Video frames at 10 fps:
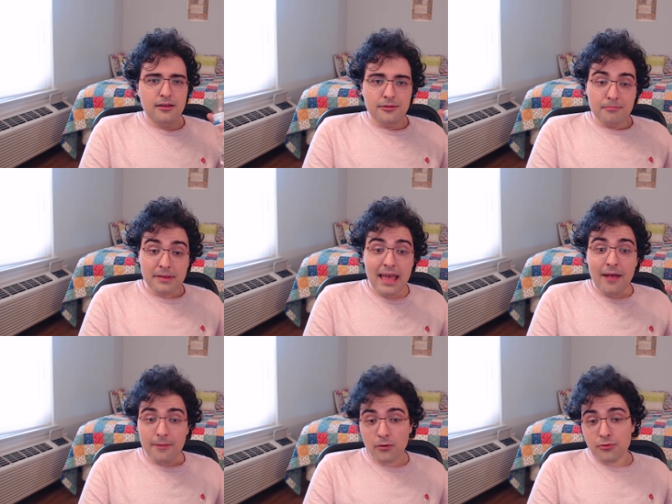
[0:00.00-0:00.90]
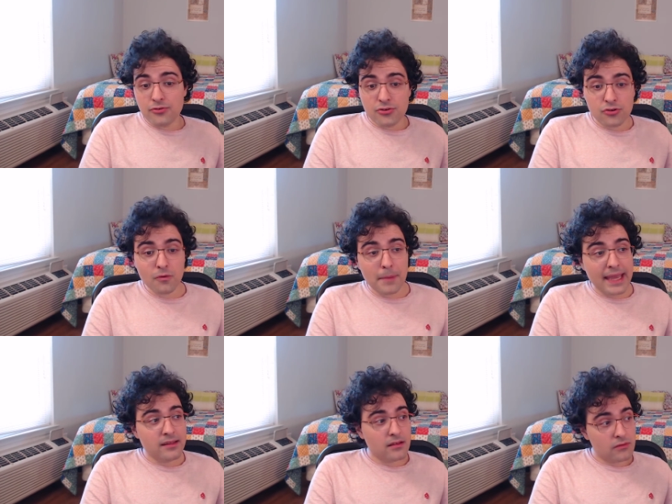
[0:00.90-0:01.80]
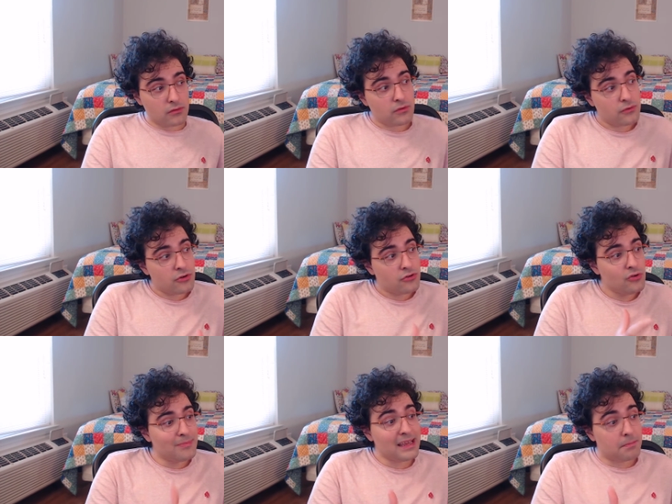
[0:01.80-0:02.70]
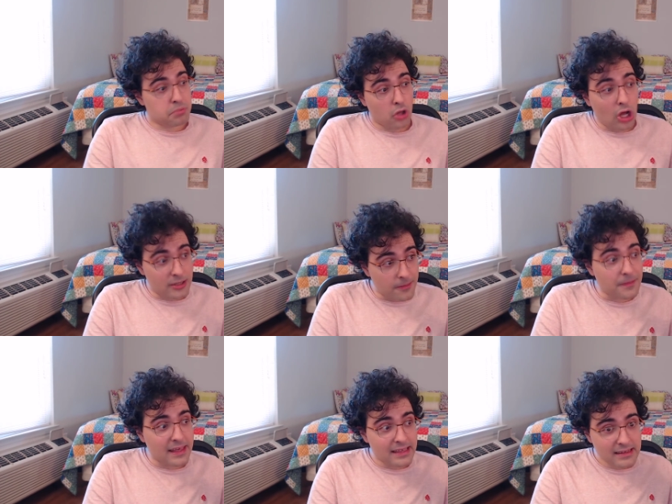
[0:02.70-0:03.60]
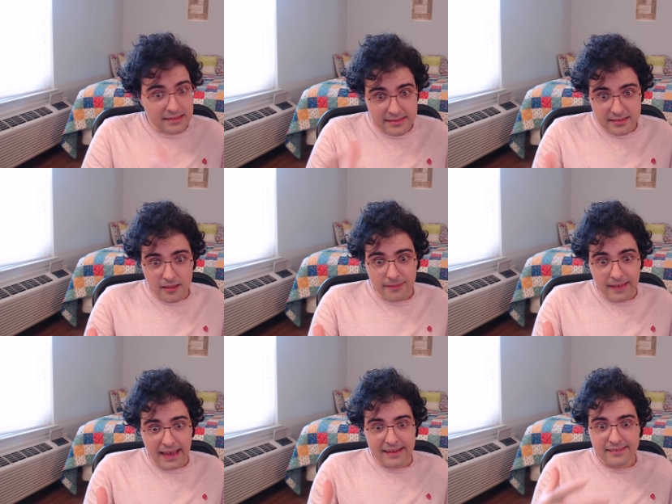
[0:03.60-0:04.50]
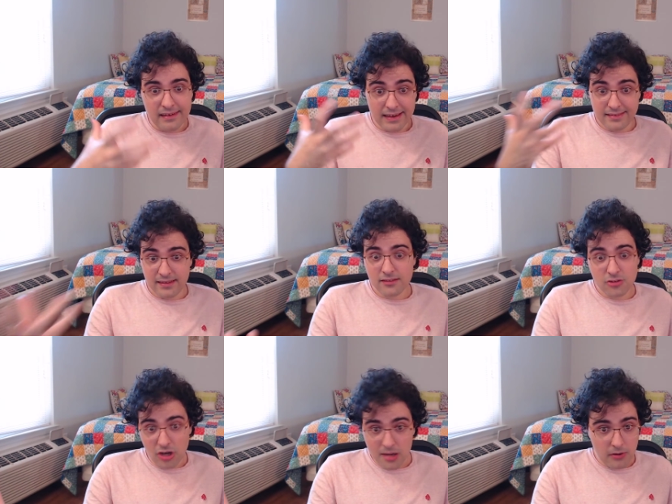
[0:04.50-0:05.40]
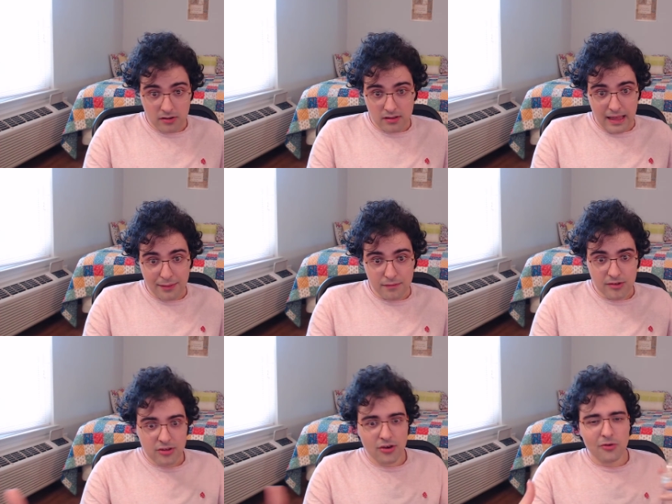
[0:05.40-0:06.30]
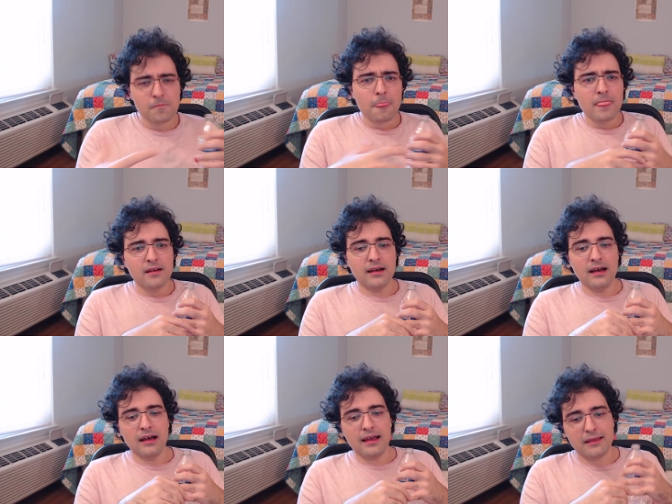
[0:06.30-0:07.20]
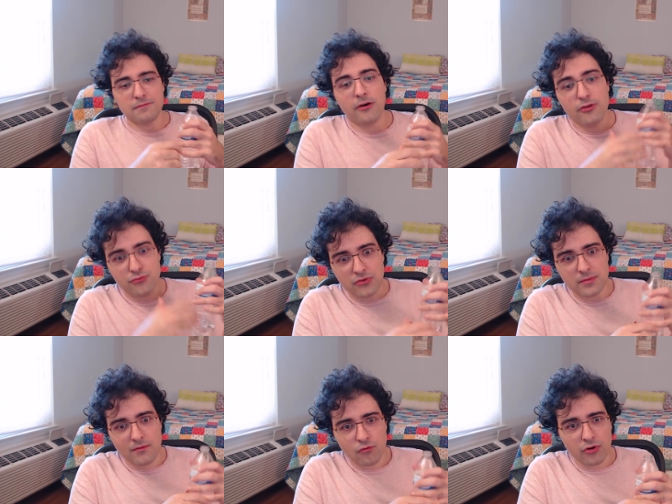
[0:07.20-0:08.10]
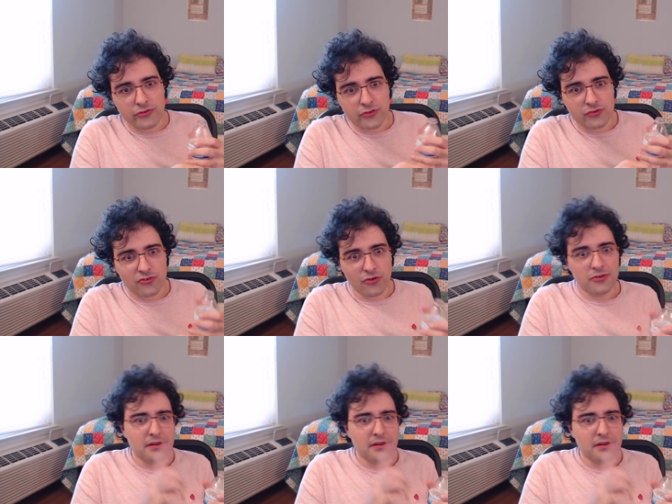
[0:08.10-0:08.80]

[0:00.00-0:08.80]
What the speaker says: Those are the two big plot things that I didn't talk about in the last video, as far as Rhythm of War is concerned.